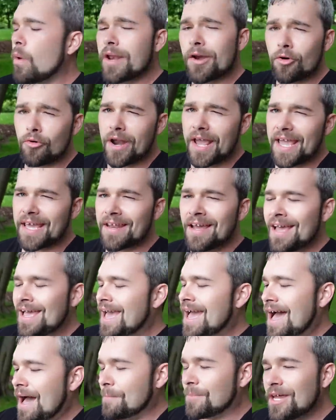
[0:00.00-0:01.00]
win a raid.
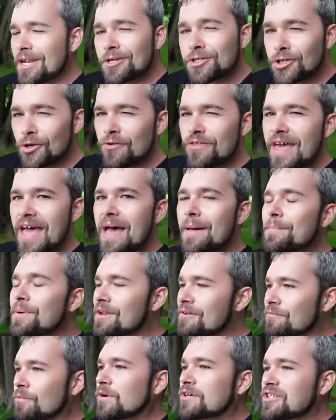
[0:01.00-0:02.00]
I'm gonna do that,
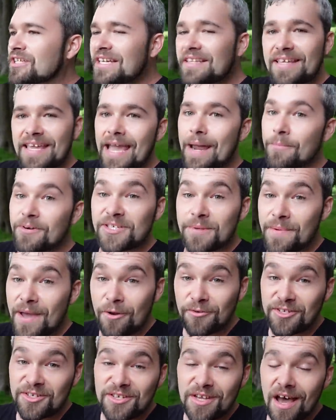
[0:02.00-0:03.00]
but unfortunately the camera's
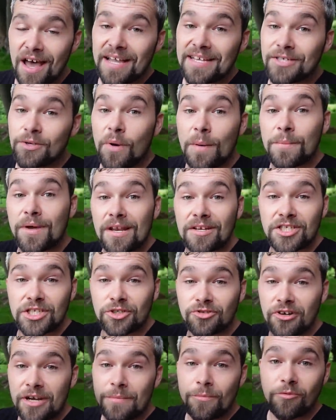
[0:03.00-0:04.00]
about to die, so I'm gonna
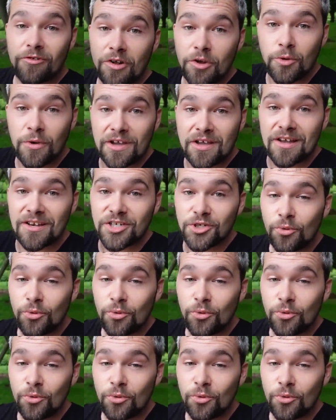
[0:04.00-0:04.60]
stream real quick on